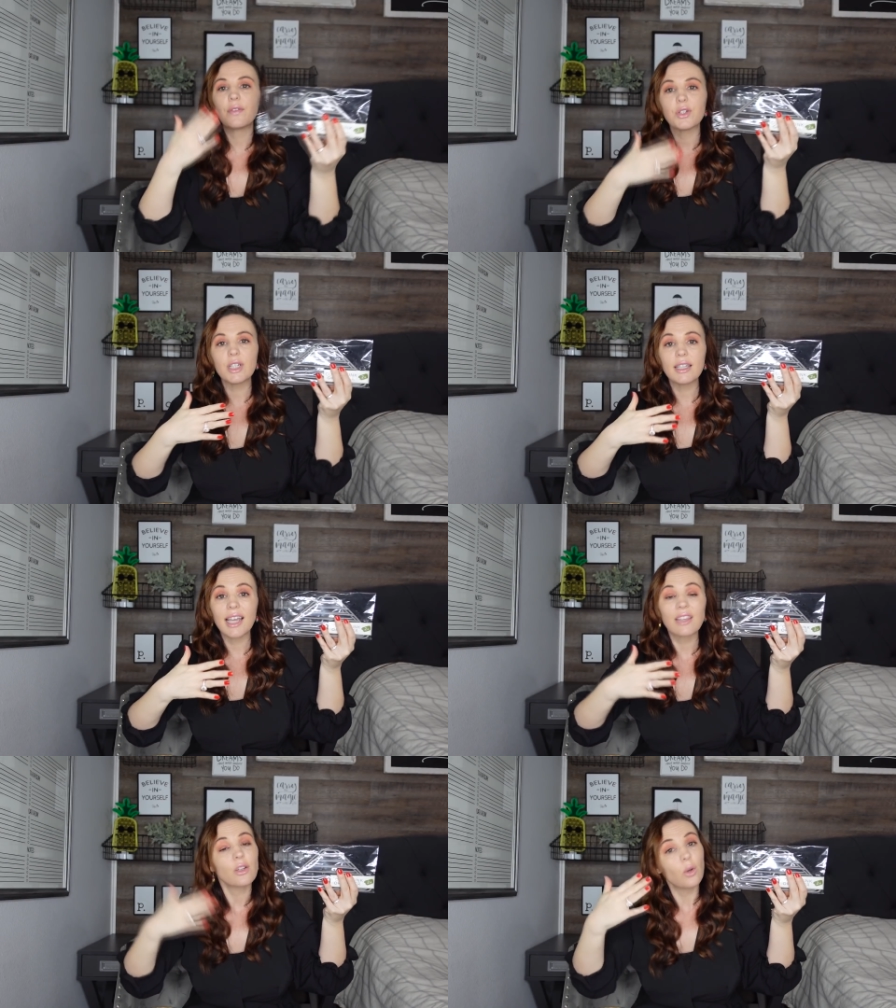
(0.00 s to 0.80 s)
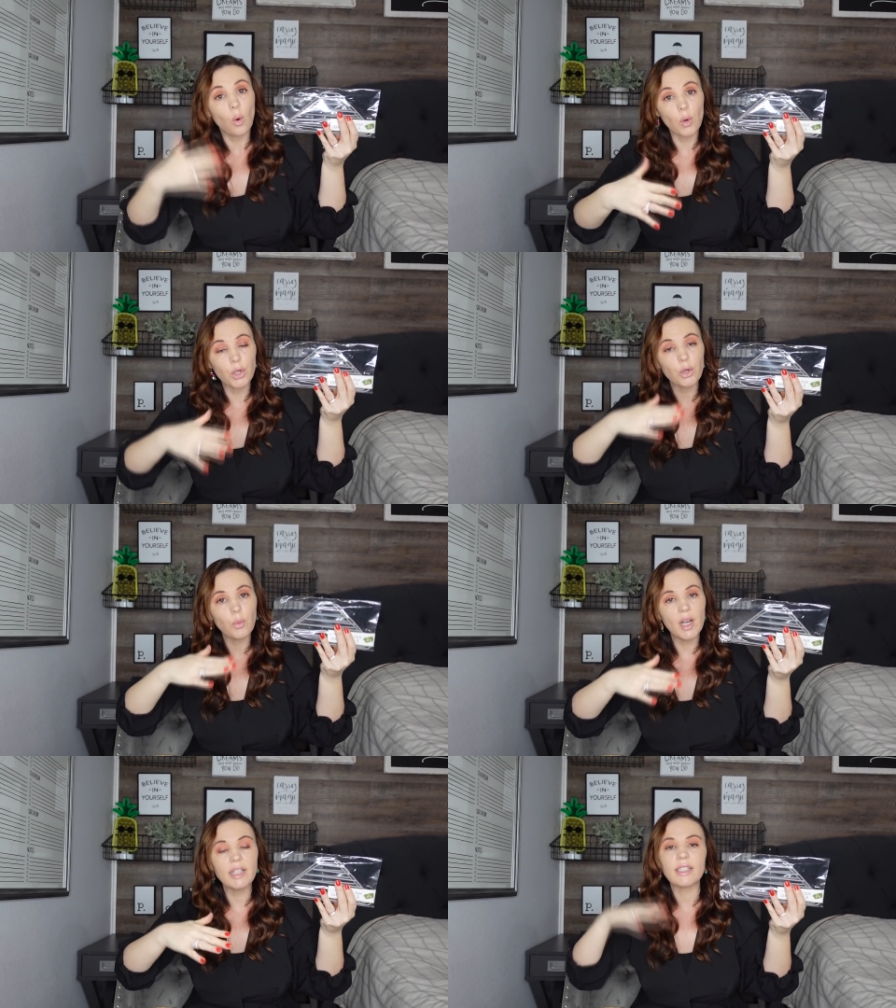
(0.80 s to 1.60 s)
if you didn't like the corner
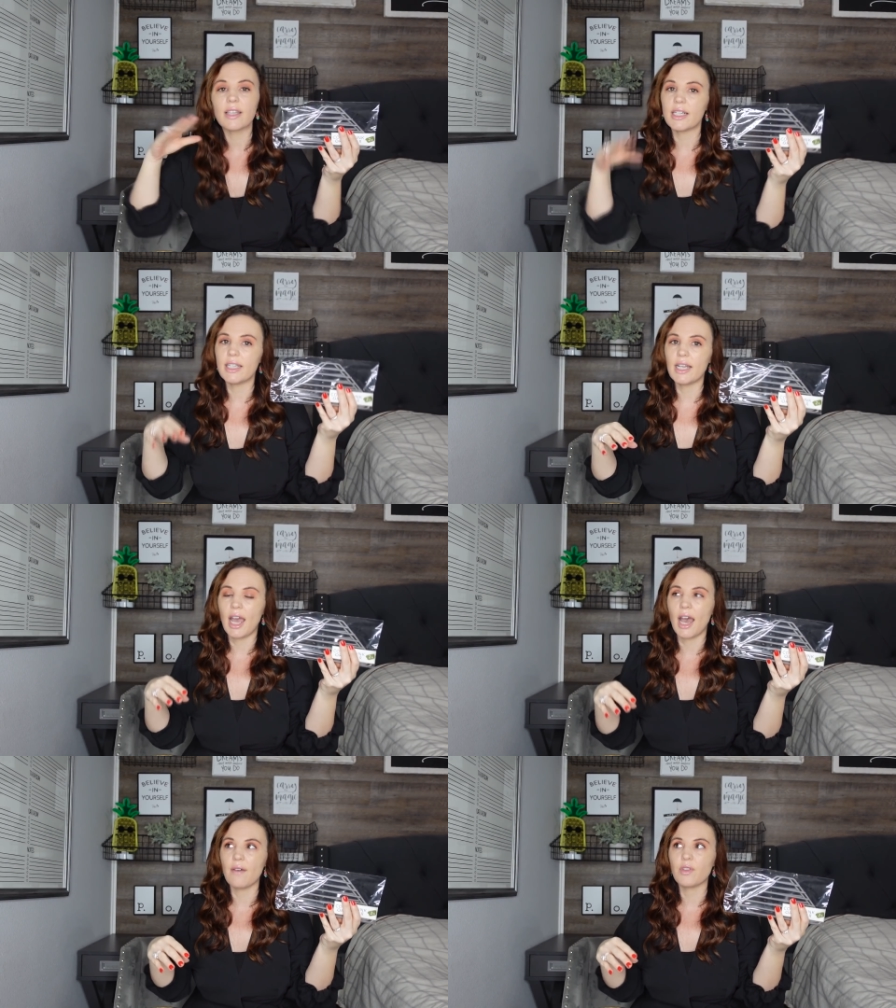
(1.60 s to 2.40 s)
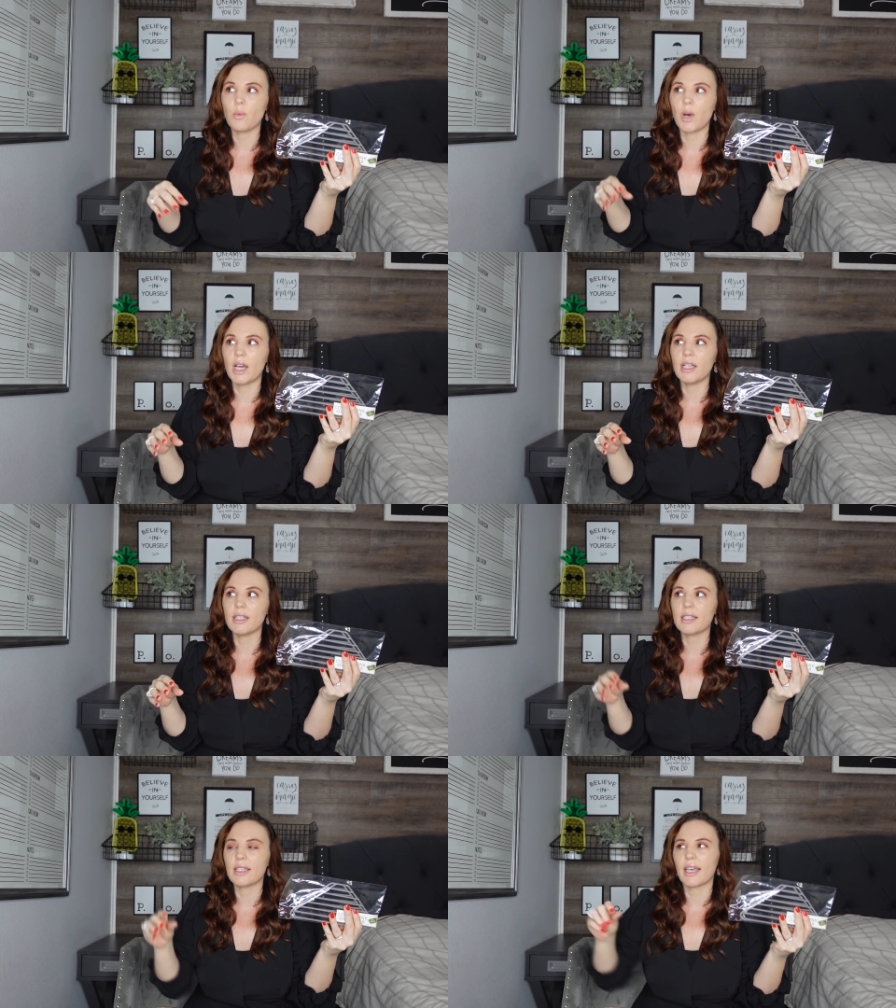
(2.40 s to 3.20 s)
ones, they did have the
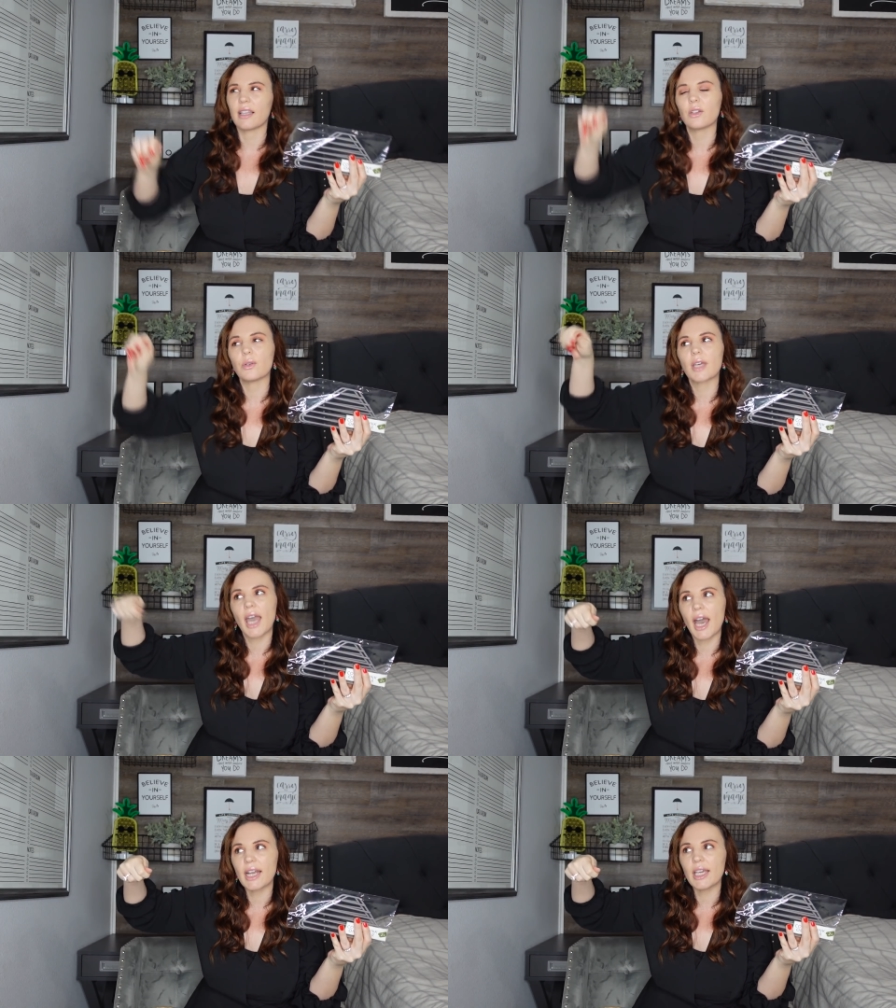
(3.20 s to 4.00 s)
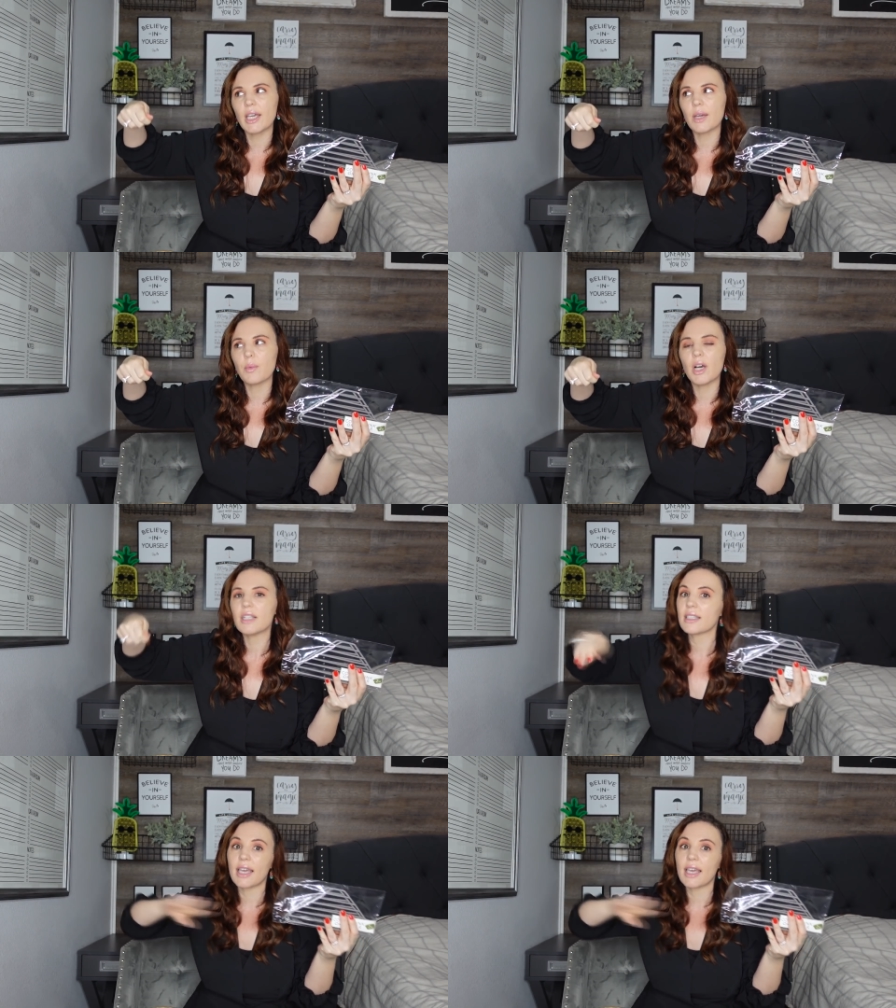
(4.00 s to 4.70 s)
ones like little caddy ones.